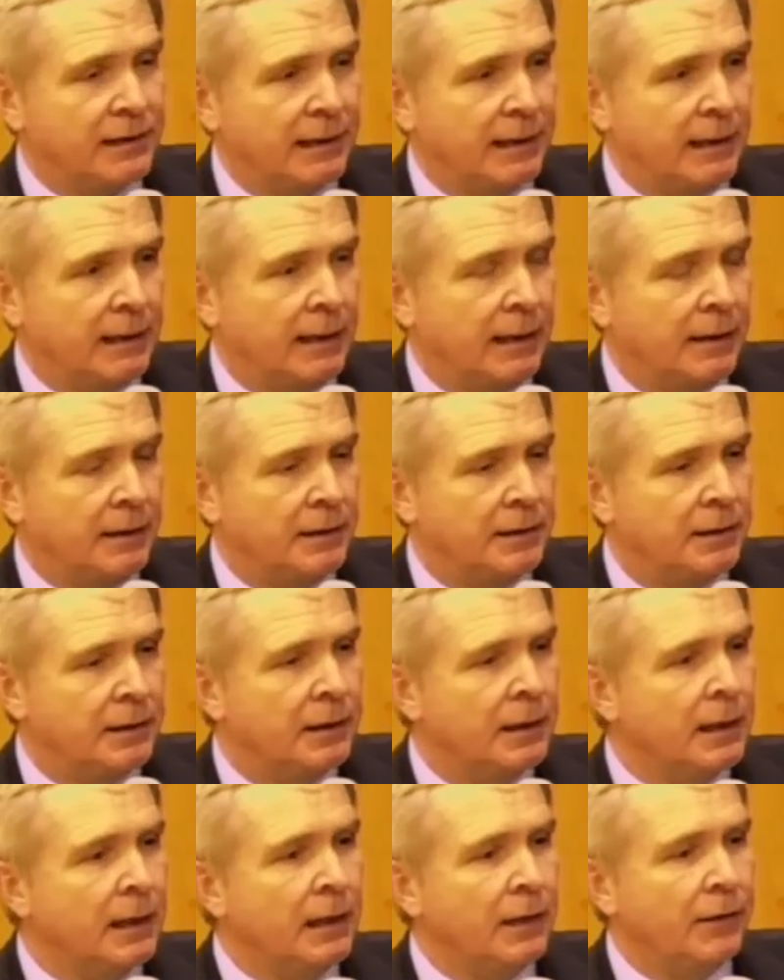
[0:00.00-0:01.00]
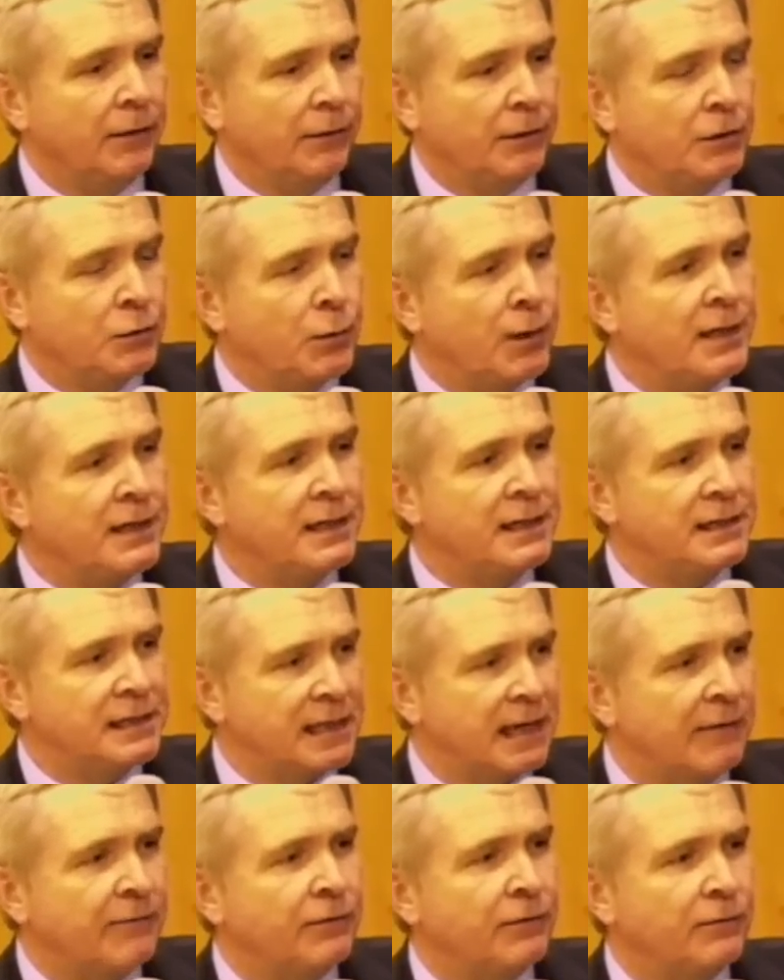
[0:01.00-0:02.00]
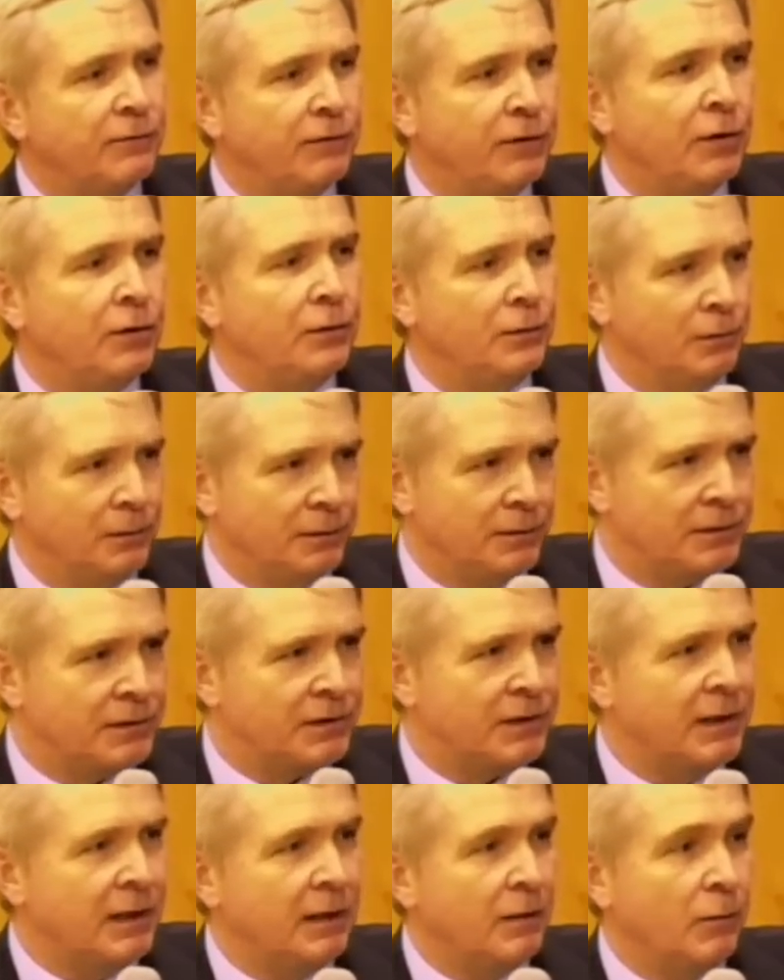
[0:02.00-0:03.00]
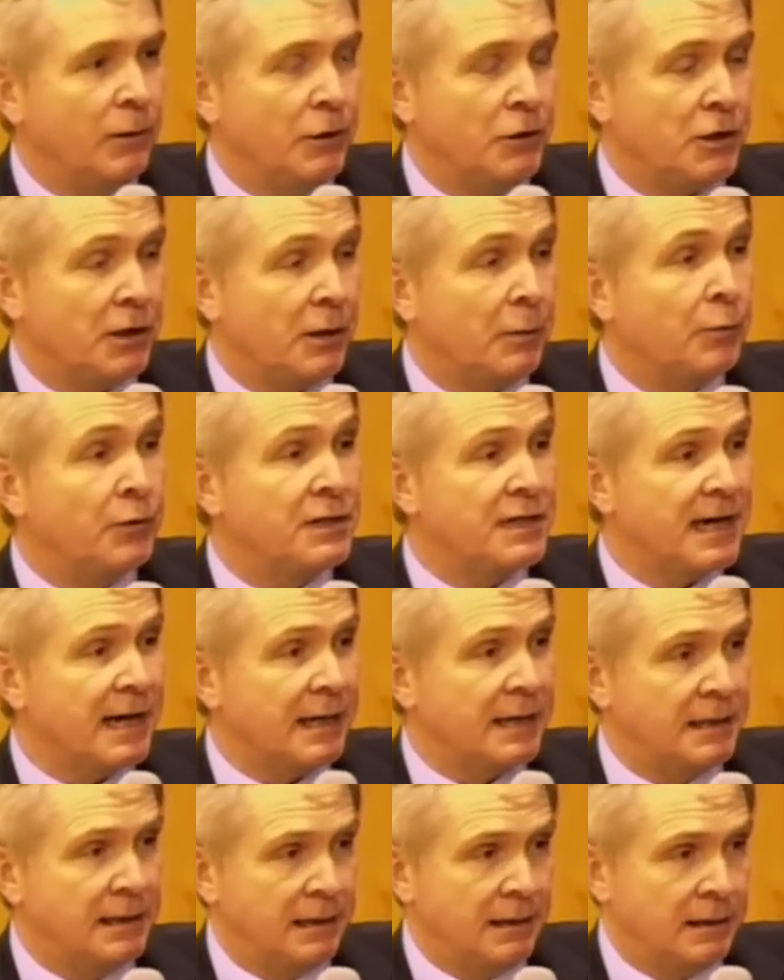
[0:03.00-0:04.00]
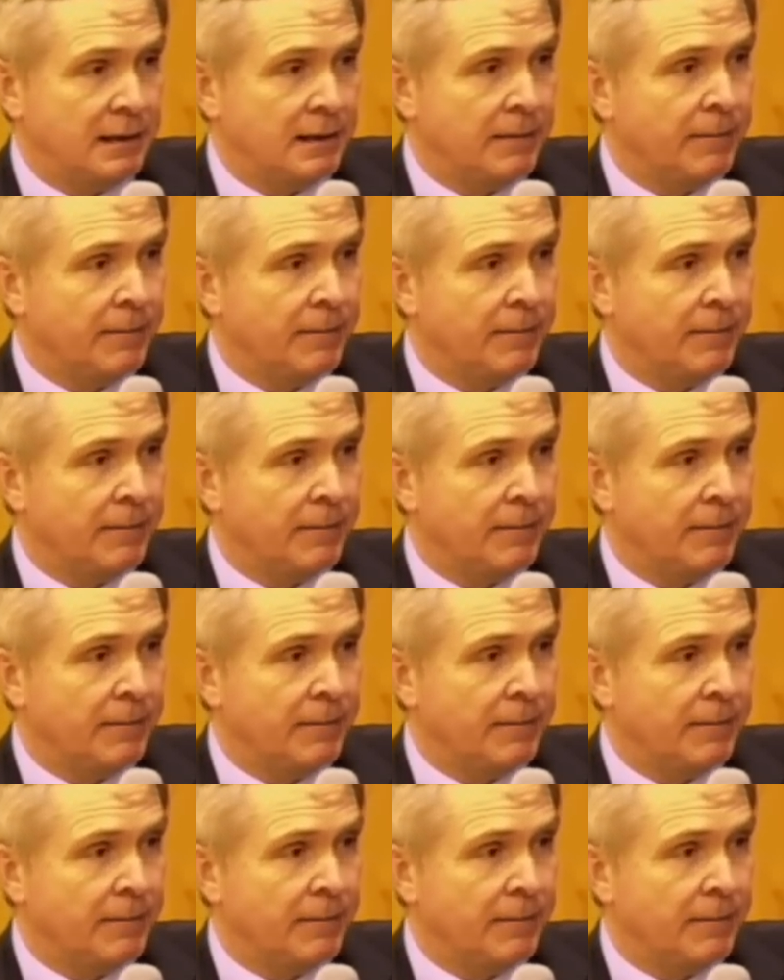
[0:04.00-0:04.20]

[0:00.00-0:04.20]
in London, there are 27 views which are protected.